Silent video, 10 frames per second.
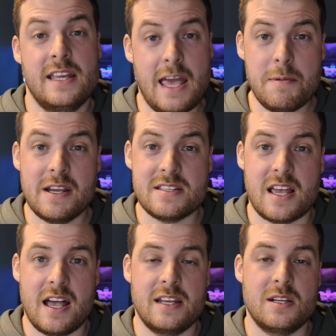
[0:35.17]
Gaming
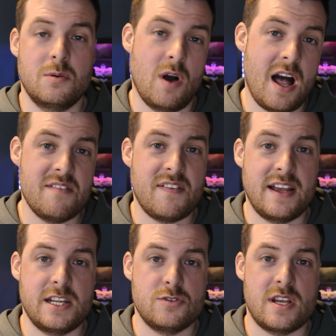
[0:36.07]
aside, what I
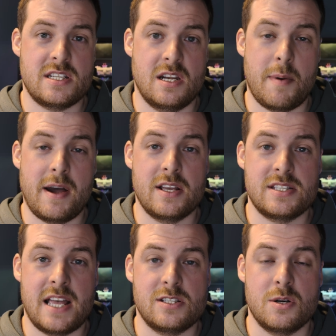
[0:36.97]
find interesting about this
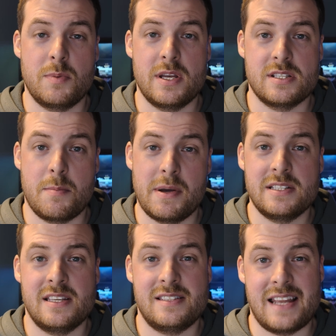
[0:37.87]
setup is the
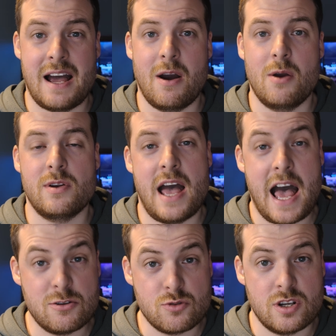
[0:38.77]
ability to download
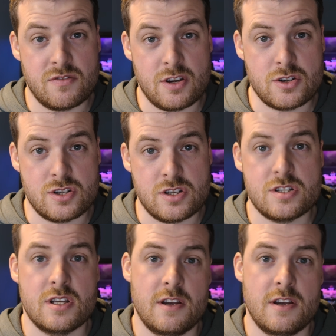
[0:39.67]
Android versions